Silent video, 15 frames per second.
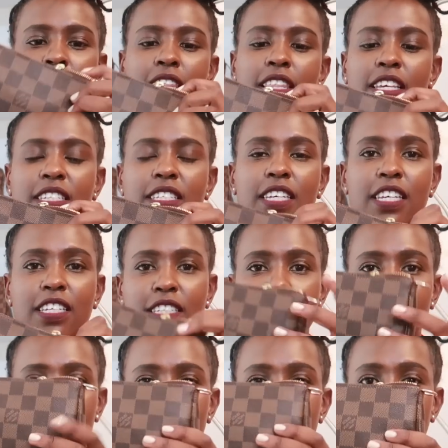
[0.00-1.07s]
This is
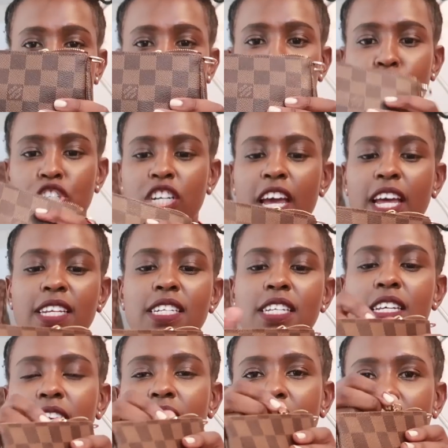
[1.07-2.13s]
the mini pochette,
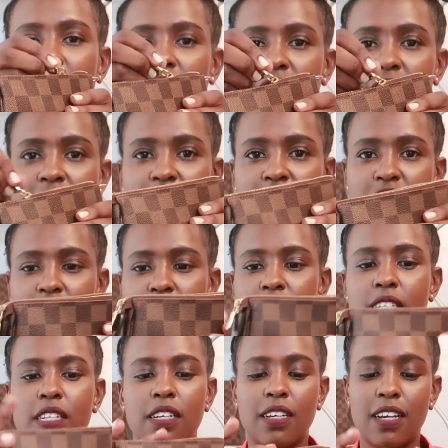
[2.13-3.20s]
and it just
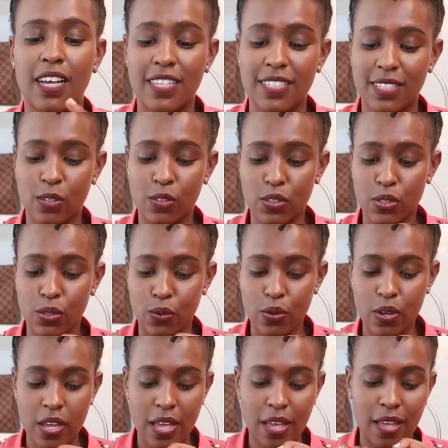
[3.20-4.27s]
has
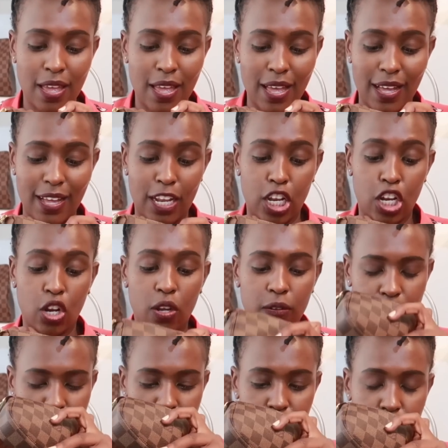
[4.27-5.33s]
also a lot.
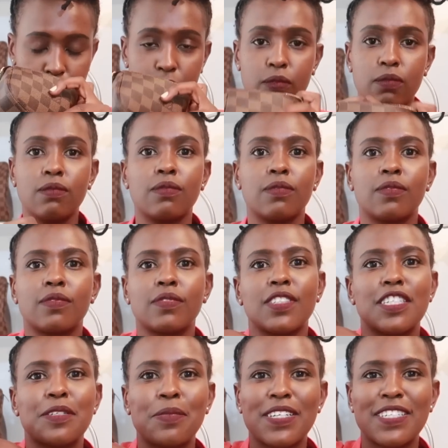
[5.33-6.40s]
It
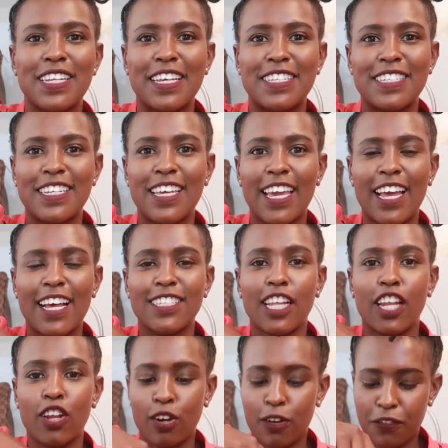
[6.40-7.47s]
smells nice in here. It has
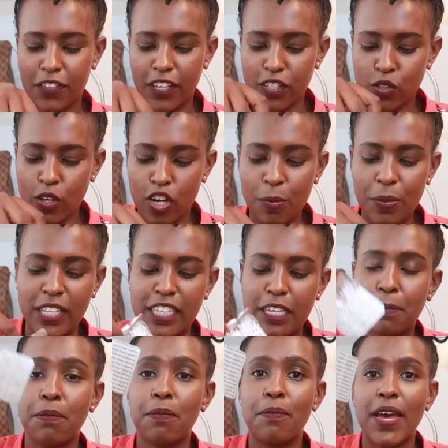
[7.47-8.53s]
a lot of things. So I normally
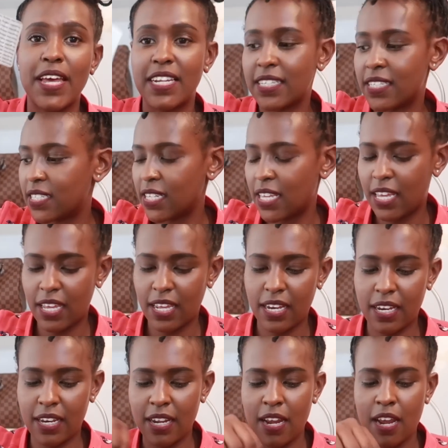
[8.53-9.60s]
keep
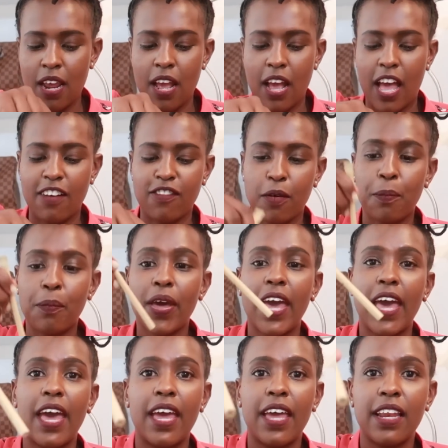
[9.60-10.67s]
medicine. I have a
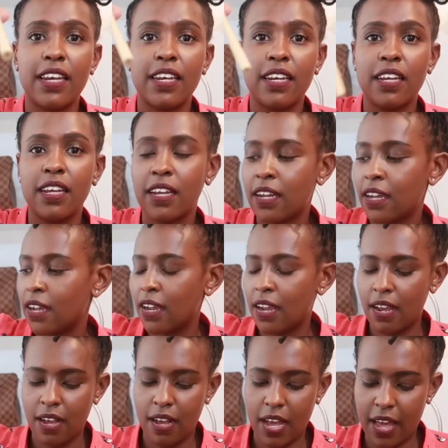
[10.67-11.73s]
pen.
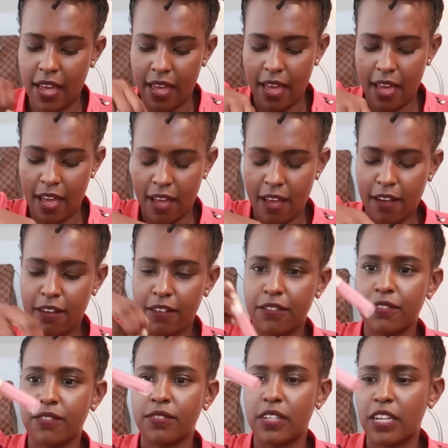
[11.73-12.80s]
I
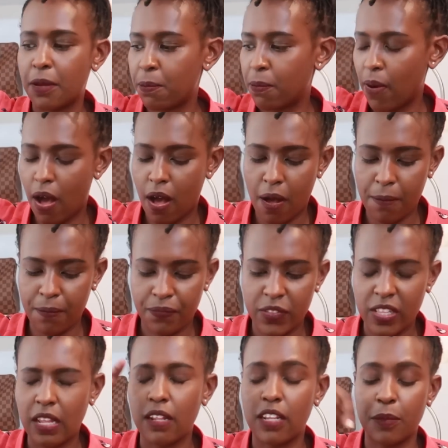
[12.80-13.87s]
have lip balm,
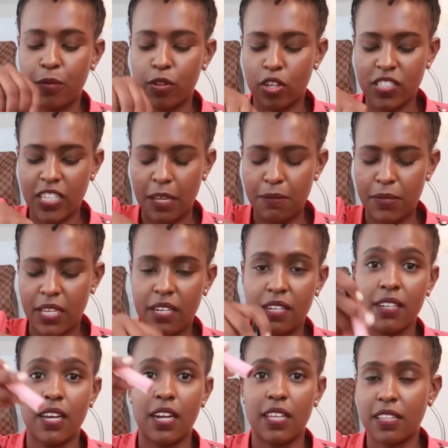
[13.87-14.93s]
lip gloss. I mean,
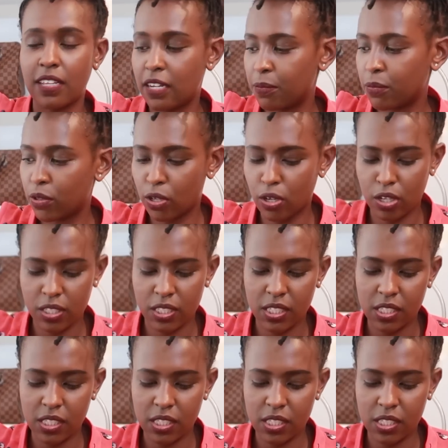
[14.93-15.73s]
another lip gloss,